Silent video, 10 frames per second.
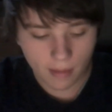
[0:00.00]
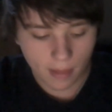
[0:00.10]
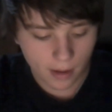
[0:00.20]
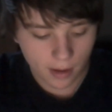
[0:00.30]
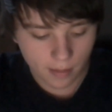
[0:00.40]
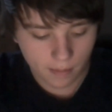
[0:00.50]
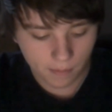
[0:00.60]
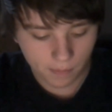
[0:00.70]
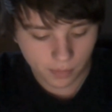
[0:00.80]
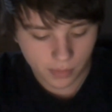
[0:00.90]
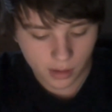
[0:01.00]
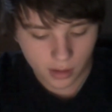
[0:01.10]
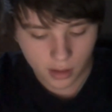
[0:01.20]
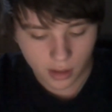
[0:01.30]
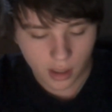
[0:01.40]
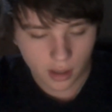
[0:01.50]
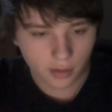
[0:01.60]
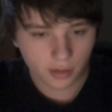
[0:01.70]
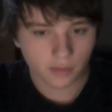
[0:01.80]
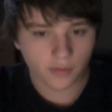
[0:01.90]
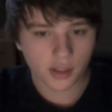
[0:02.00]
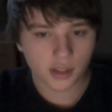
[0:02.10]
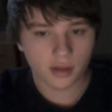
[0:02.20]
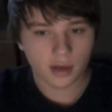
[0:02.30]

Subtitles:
Another confession.